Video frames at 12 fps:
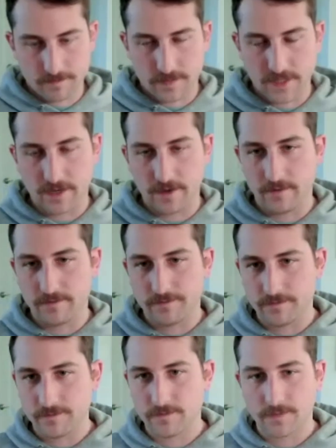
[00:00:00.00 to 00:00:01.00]
Yeah.
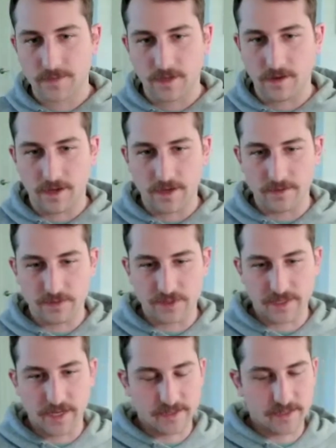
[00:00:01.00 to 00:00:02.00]
No, hundred
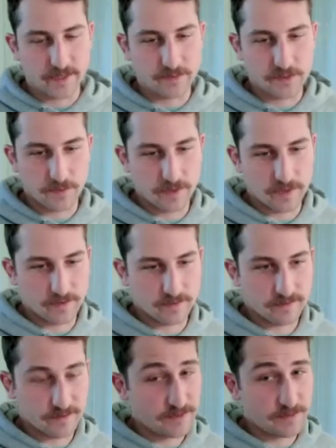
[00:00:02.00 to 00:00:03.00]
percent. It seems to be
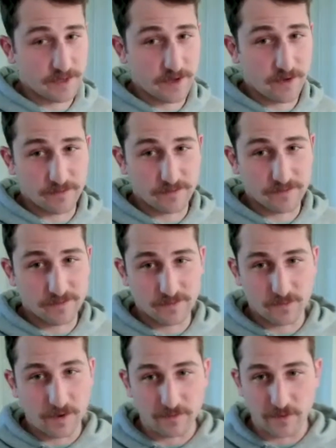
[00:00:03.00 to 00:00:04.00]
it seems to be going
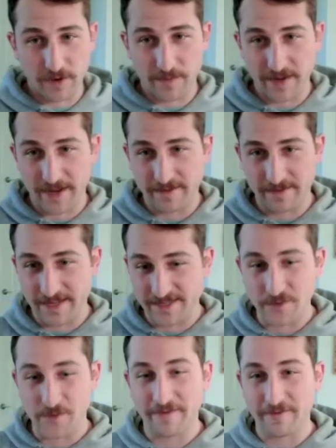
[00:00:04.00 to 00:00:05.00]
well for you. I mean, I, I
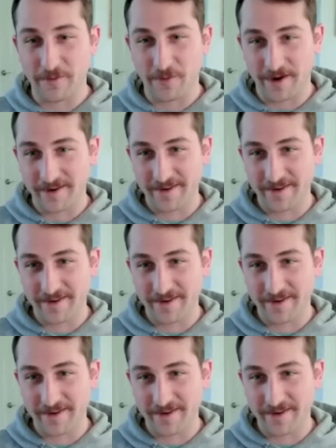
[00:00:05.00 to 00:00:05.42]
see you everywhere.